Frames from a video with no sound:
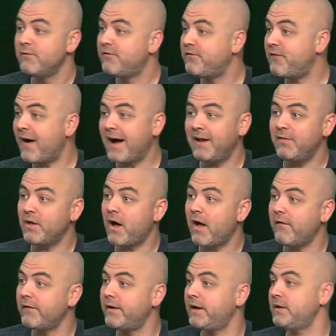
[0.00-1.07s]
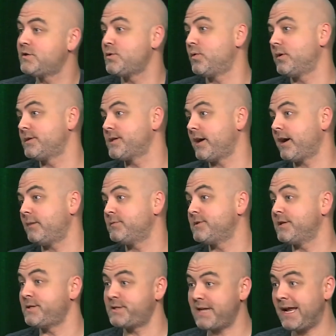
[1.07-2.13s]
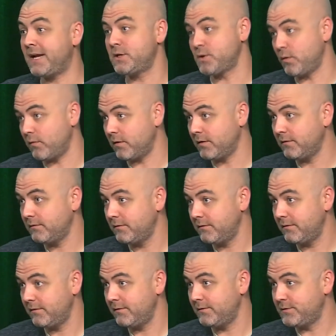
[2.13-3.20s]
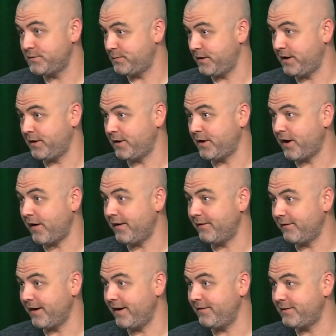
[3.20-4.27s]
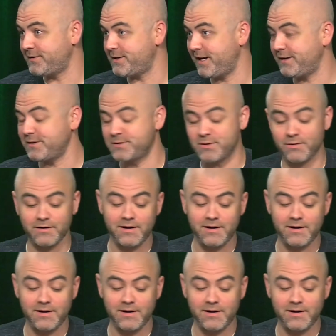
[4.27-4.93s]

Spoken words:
find the holiday tour times, the Santour, as we could call it, right? The Santa Tour.